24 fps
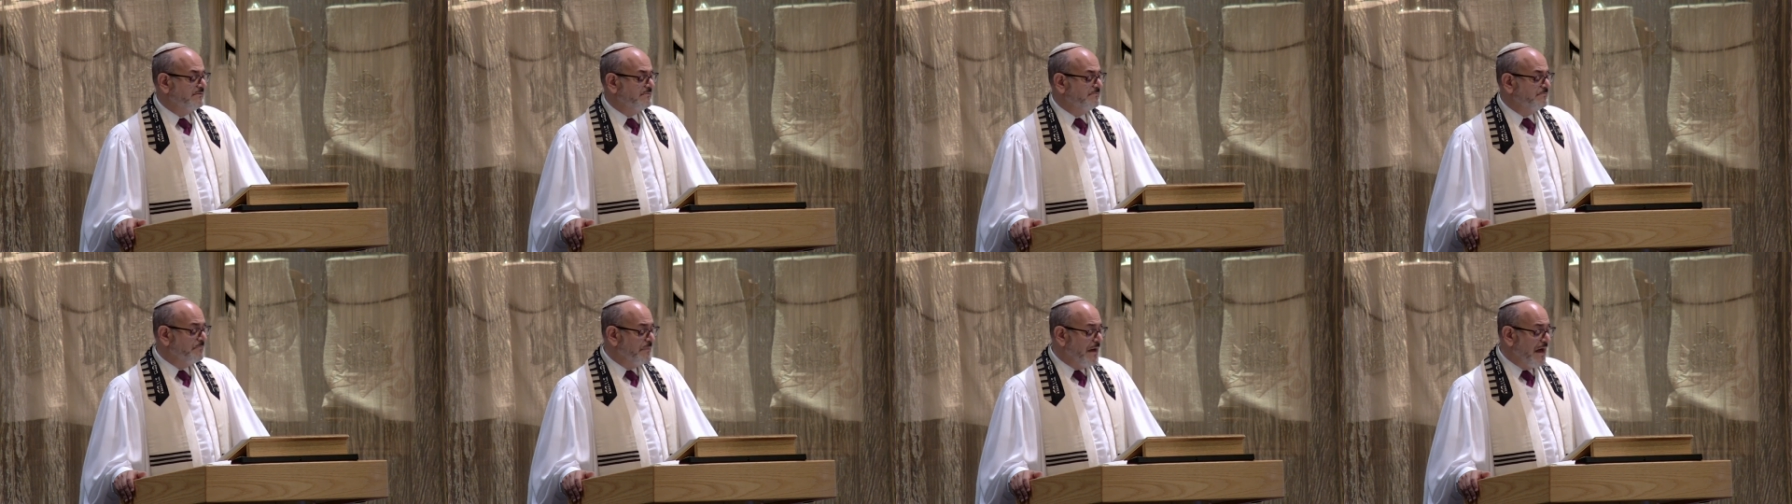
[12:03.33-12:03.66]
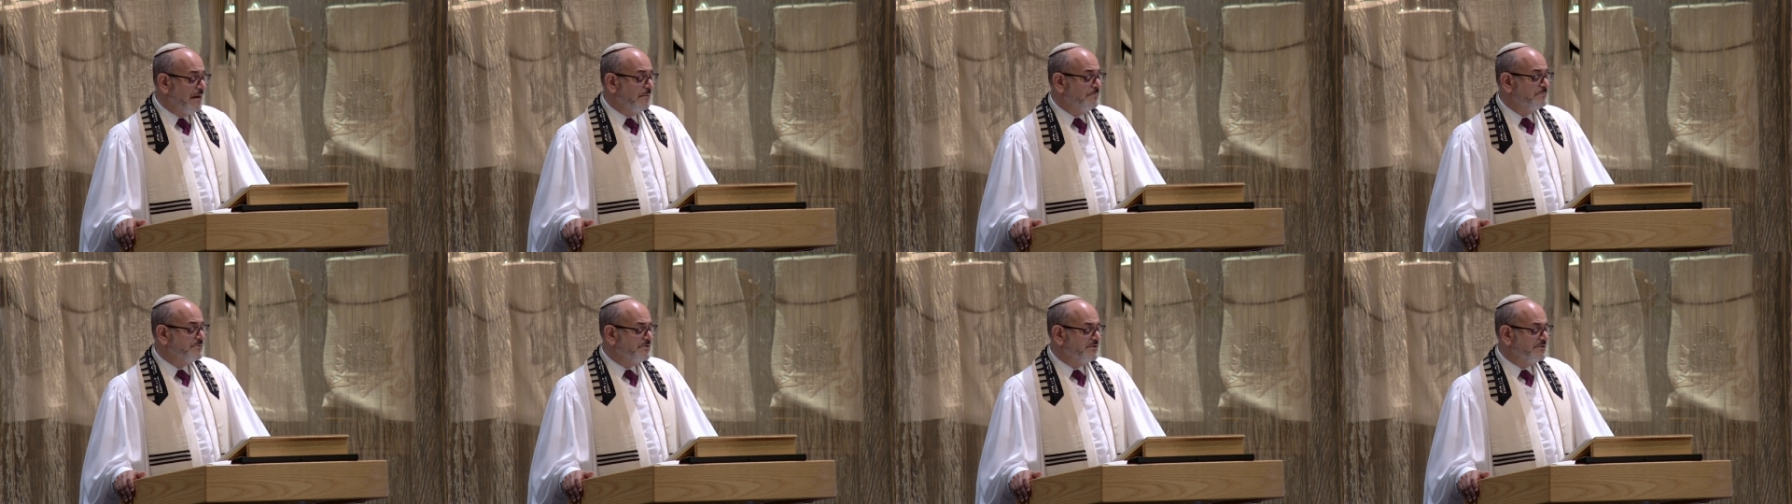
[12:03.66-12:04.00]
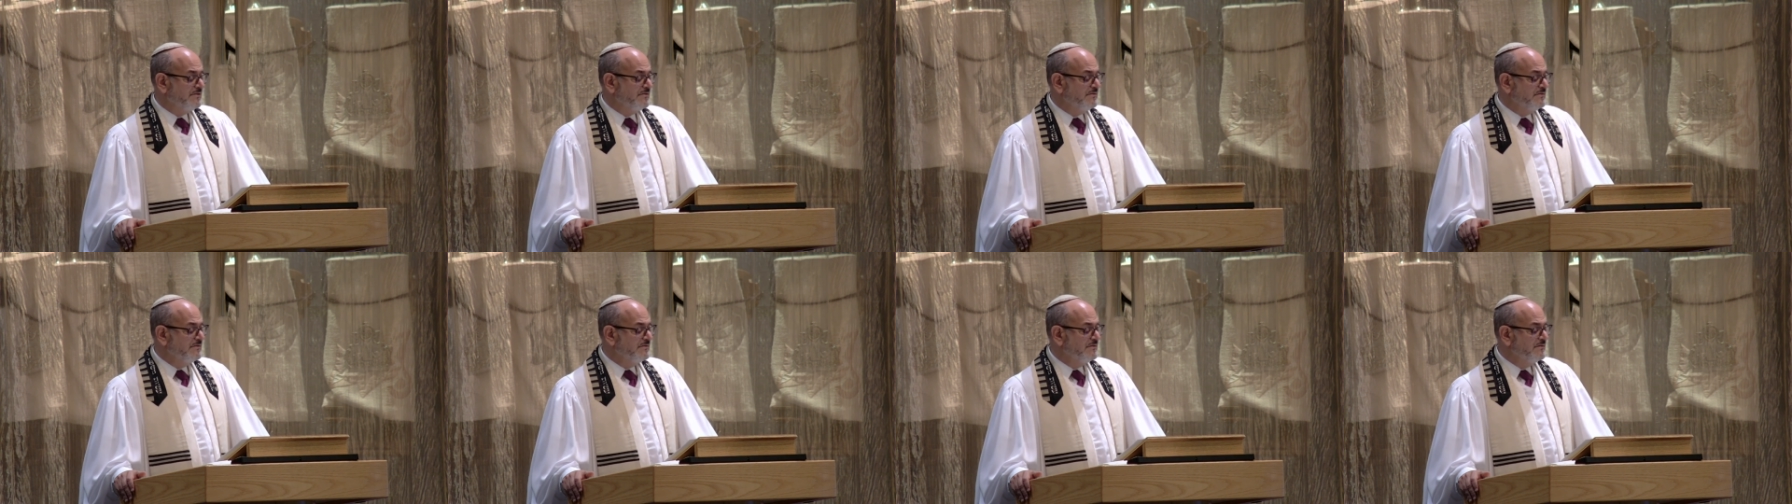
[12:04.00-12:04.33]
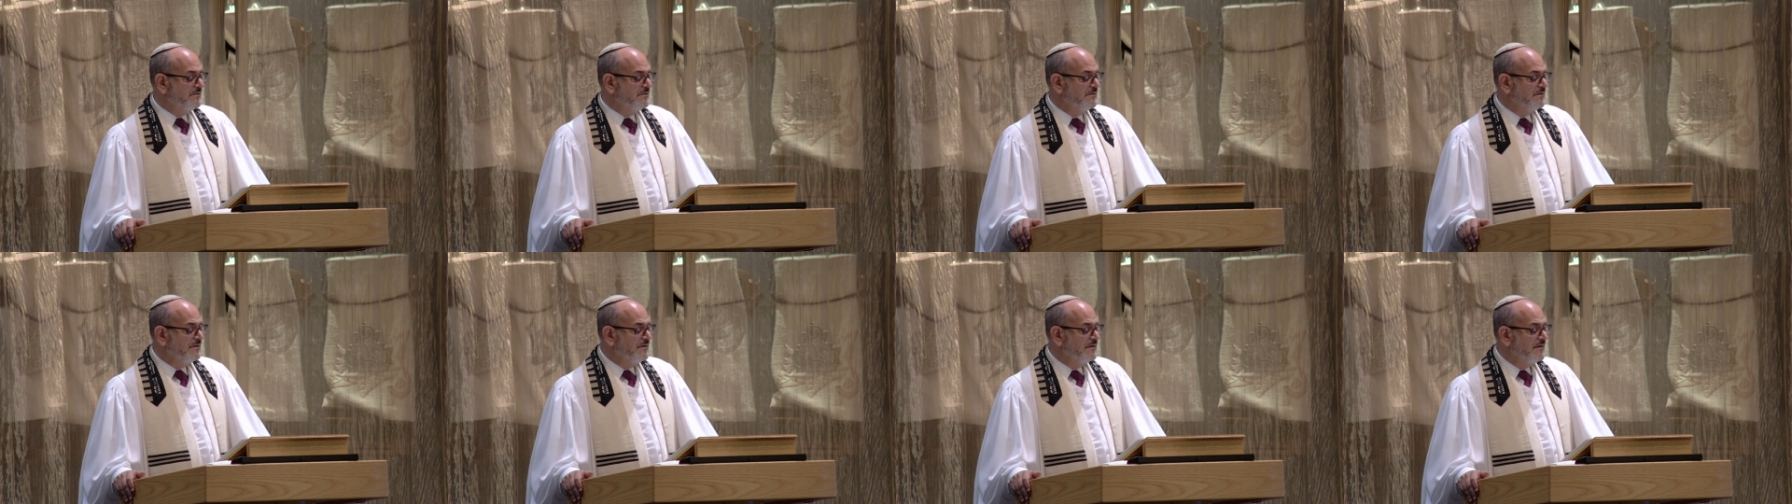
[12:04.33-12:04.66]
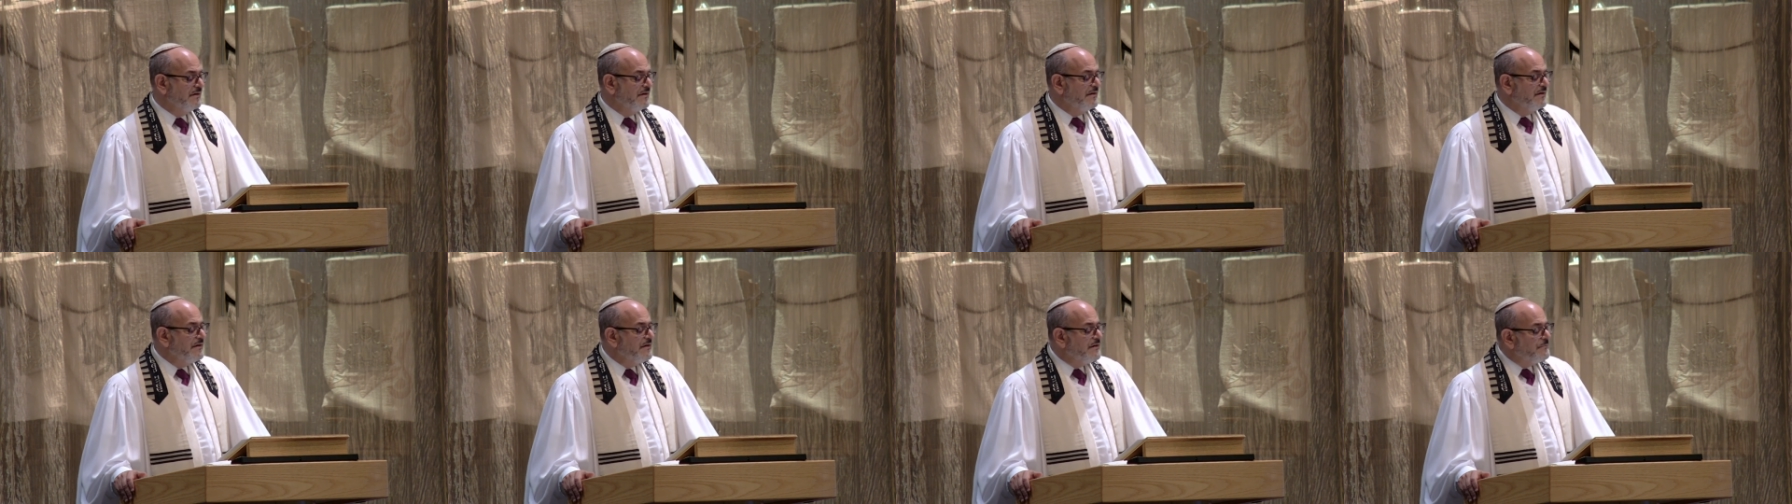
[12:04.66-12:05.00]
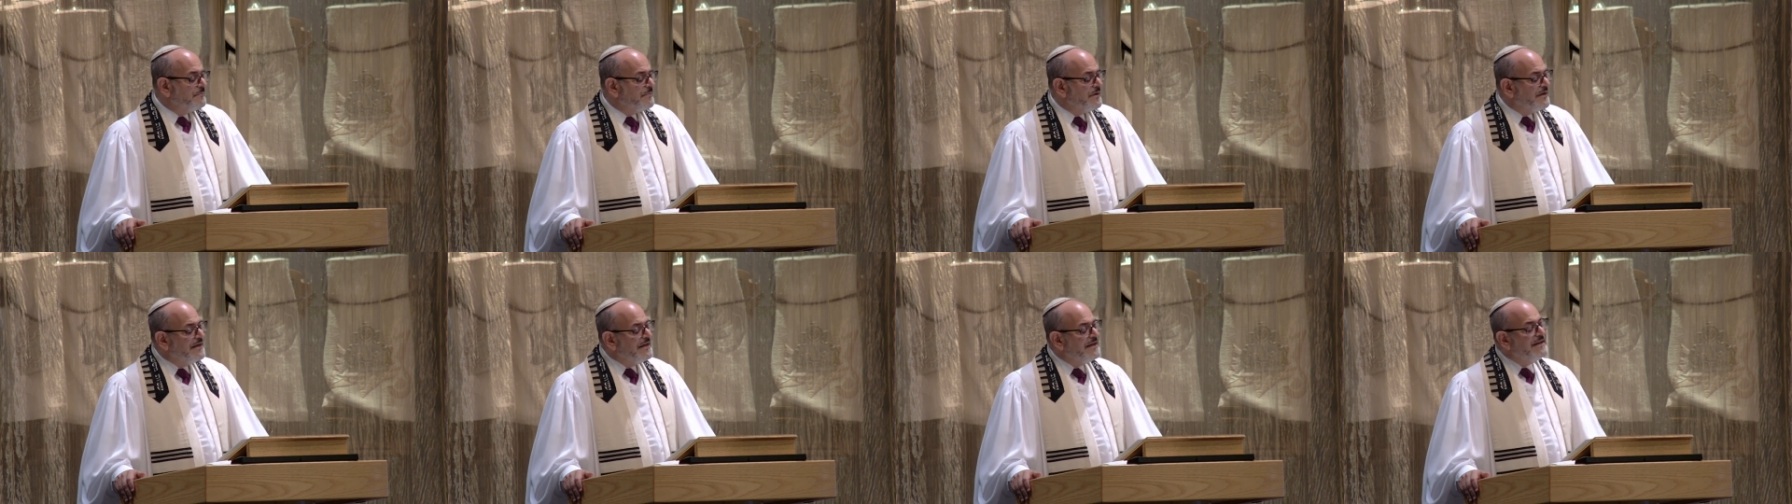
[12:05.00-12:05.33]
maps.
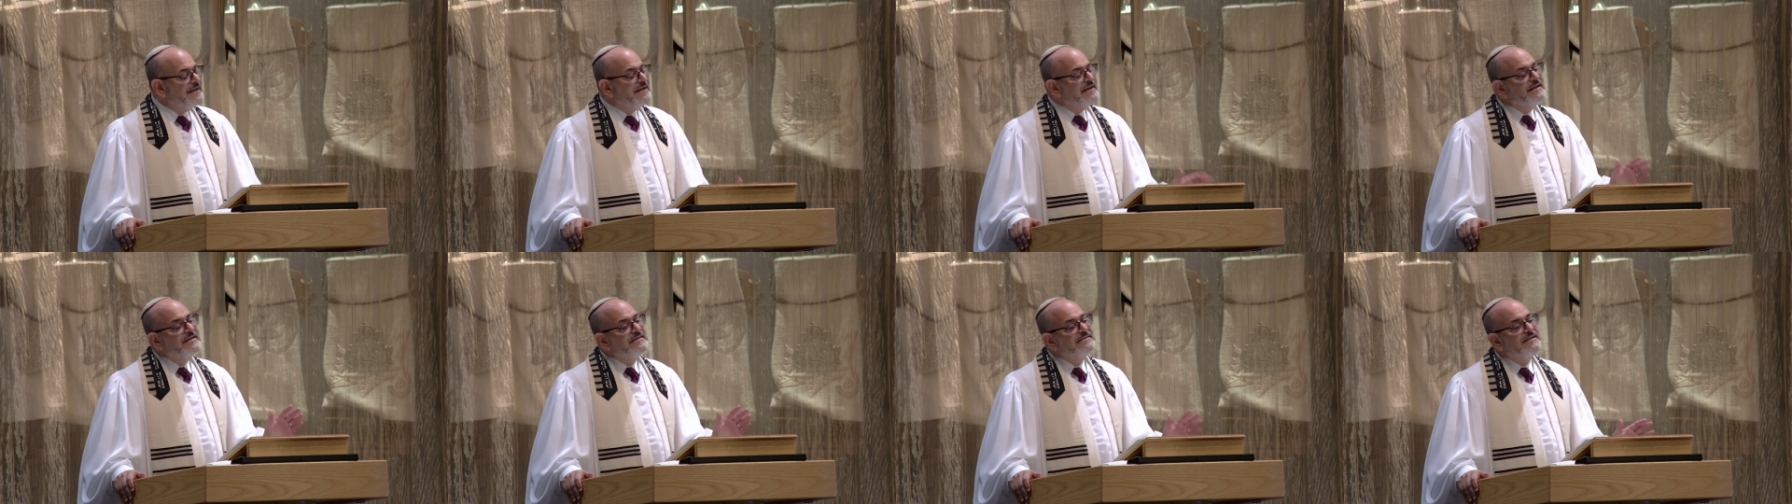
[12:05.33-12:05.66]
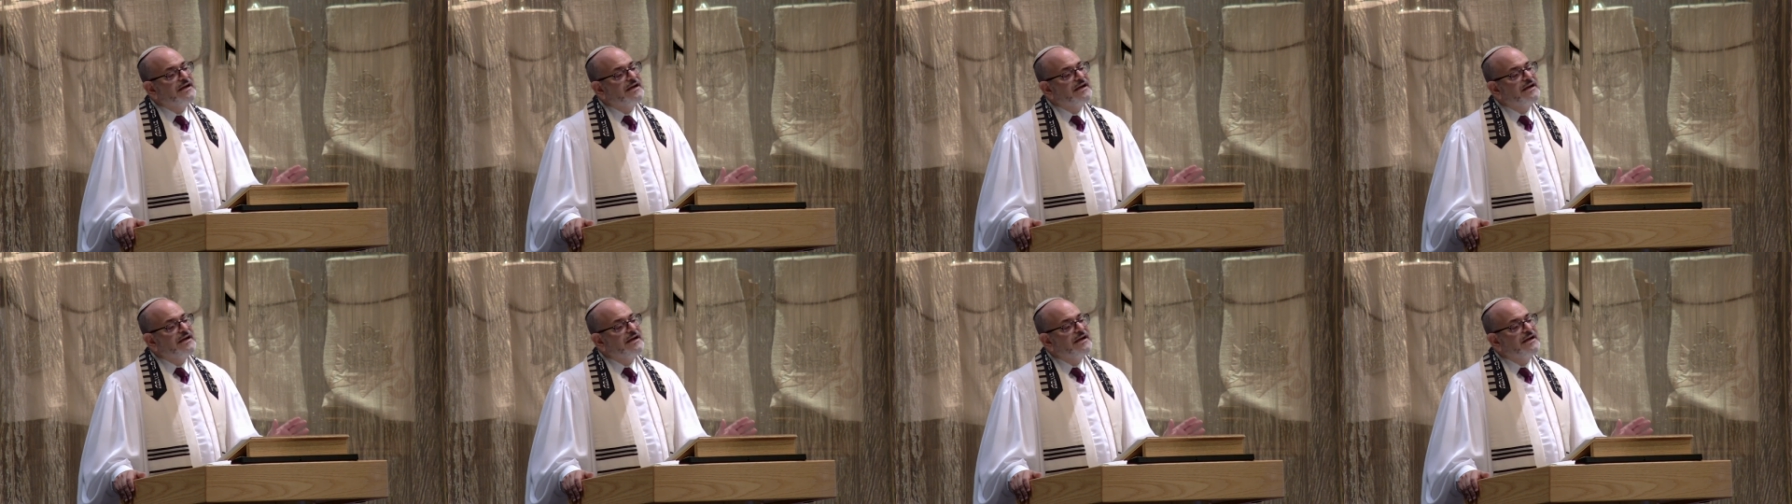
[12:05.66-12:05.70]
But it is